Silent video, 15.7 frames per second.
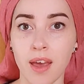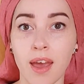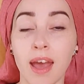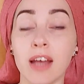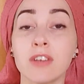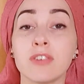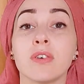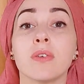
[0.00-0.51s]

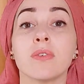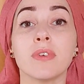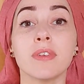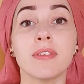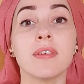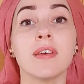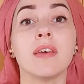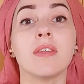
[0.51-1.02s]
And children
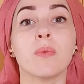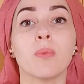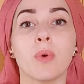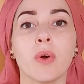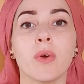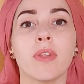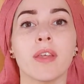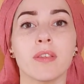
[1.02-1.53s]
see the
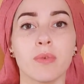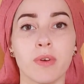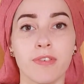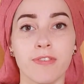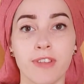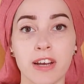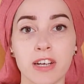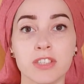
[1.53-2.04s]
world as a
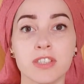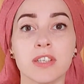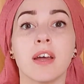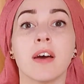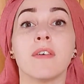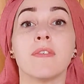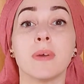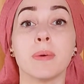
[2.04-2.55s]
reflection
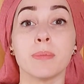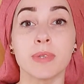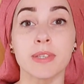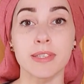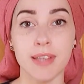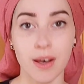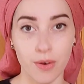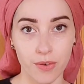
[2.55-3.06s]
of
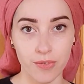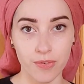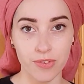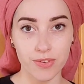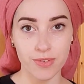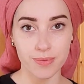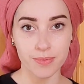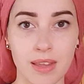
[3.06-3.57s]

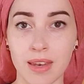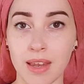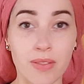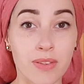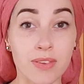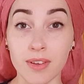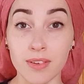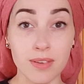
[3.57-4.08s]
themselves. Now,
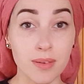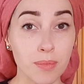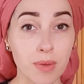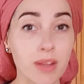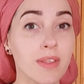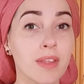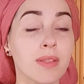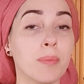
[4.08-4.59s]
this doesn't
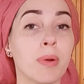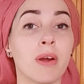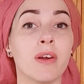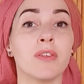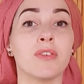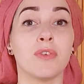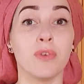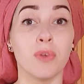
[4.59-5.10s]
mean that the
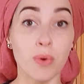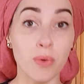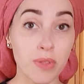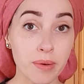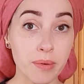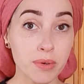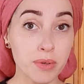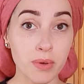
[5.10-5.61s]
parents knew
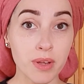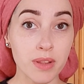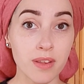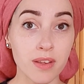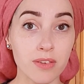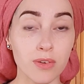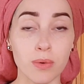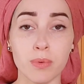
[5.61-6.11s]
they were doing
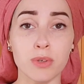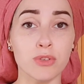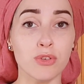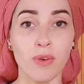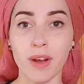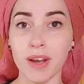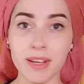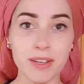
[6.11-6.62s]
this or were
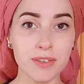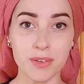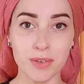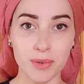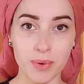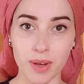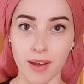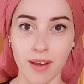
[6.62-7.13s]
trying to
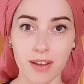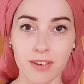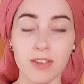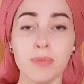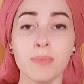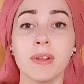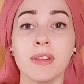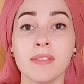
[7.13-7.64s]
do it. It
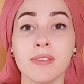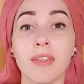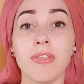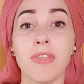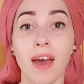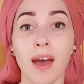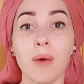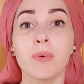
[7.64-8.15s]
just means that
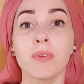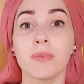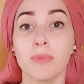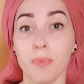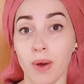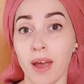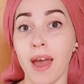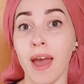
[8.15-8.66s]
that was
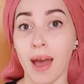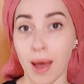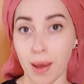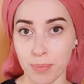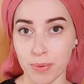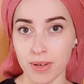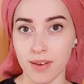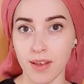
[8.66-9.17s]
what
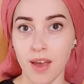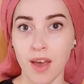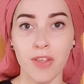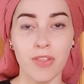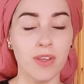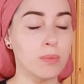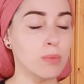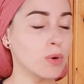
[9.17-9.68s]
happened.
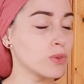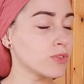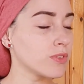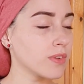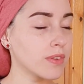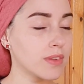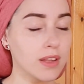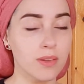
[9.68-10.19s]
The
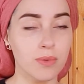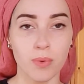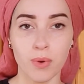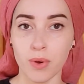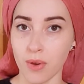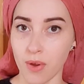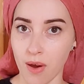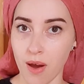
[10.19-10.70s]
emotional needs were
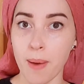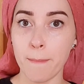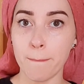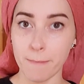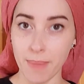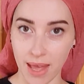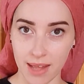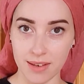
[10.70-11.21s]
not
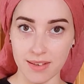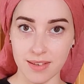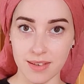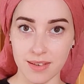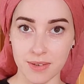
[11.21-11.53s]
met.